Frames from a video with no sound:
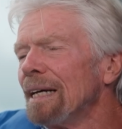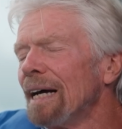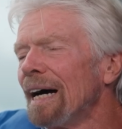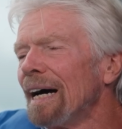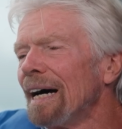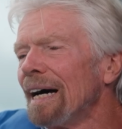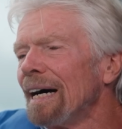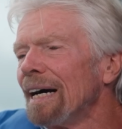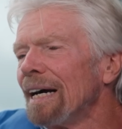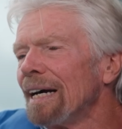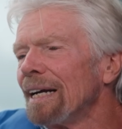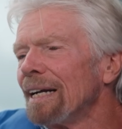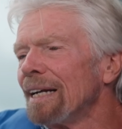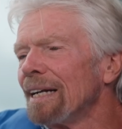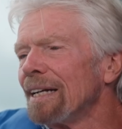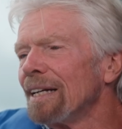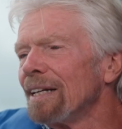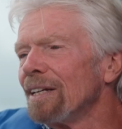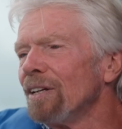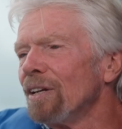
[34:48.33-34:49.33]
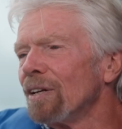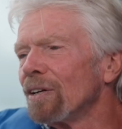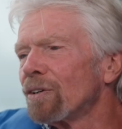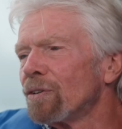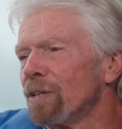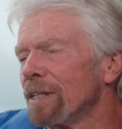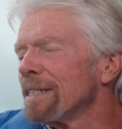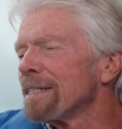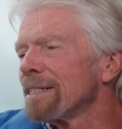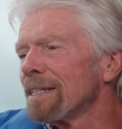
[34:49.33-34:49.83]
uh, you know
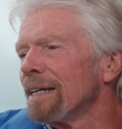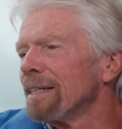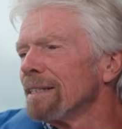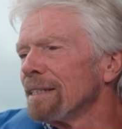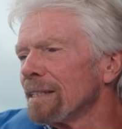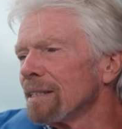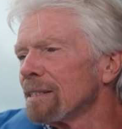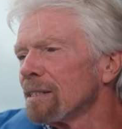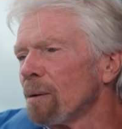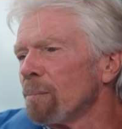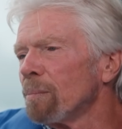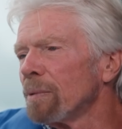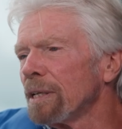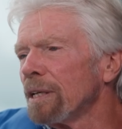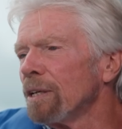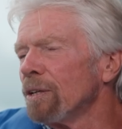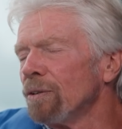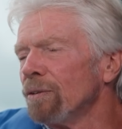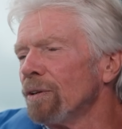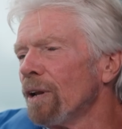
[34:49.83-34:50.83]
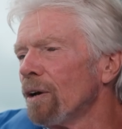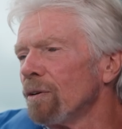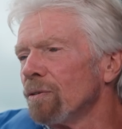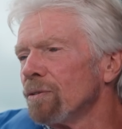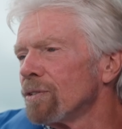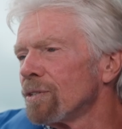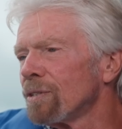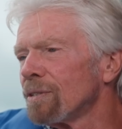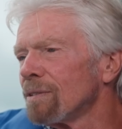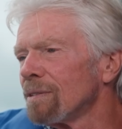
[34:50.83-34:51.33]
criticizing somebody who
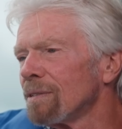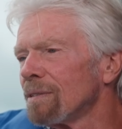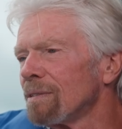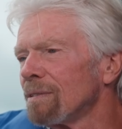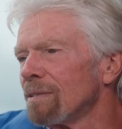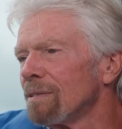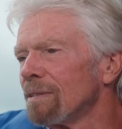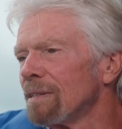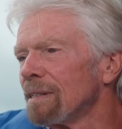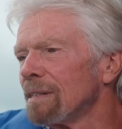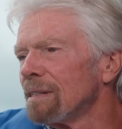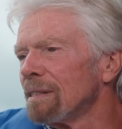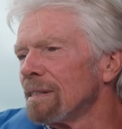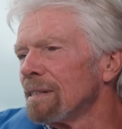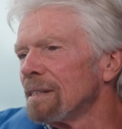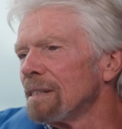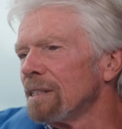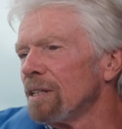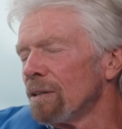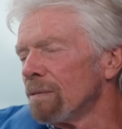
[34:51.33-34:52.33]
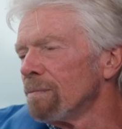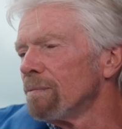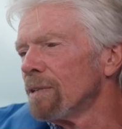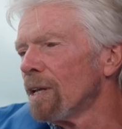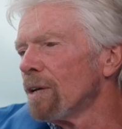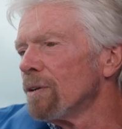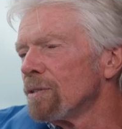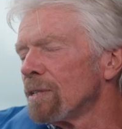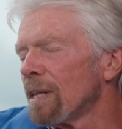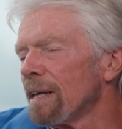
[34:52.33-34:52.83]
knows you know
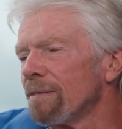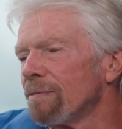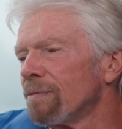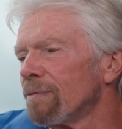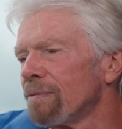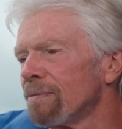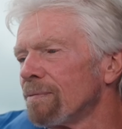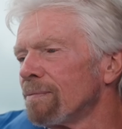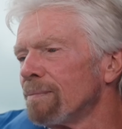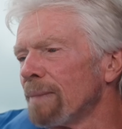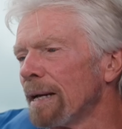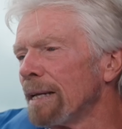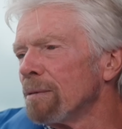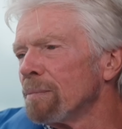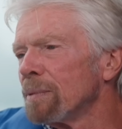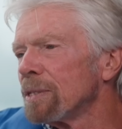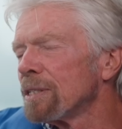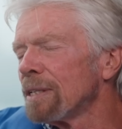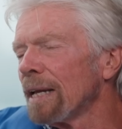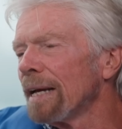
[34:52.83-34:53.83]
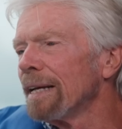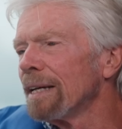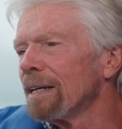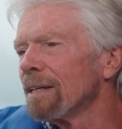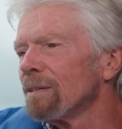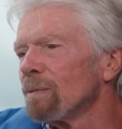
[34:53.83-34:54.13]
knows they've made a mistake.